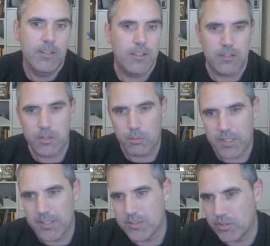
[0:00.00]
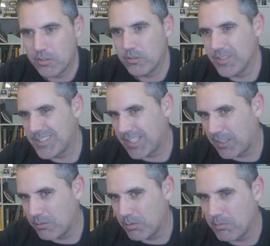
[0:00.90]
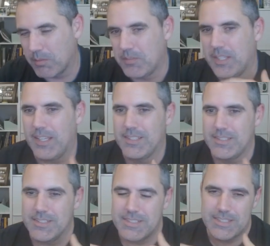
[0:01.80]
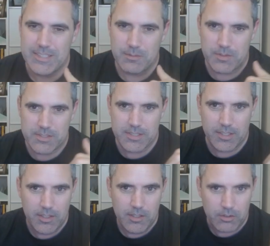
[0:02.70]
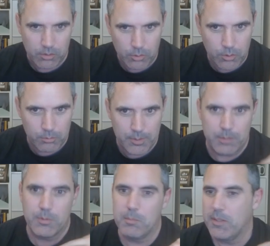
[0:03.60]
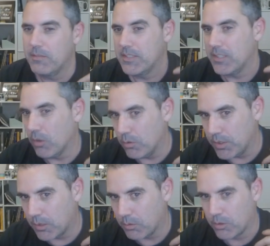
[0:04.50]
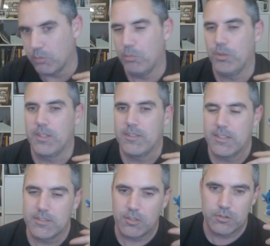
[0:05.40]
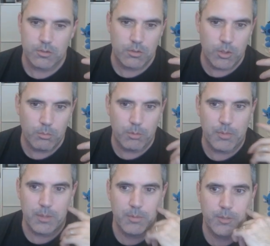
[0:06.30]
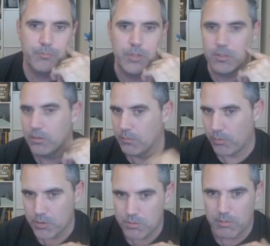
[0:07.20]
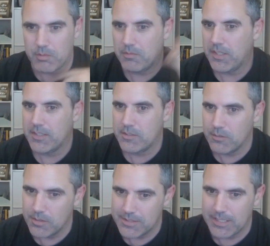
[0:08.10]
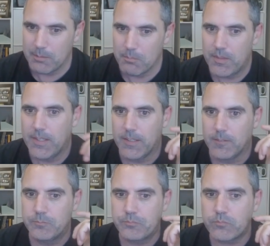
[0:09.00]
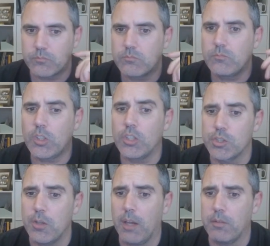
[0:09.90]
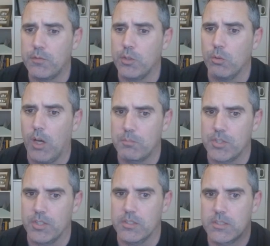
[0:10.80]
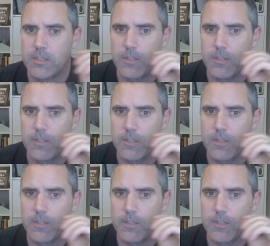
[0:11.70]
Another way is you could do the second derivative test and see if it's a local minimum, and if it's the only critical point, then it's also a global minimum. You could do the first derivative test, do the same thing. So you have a few options.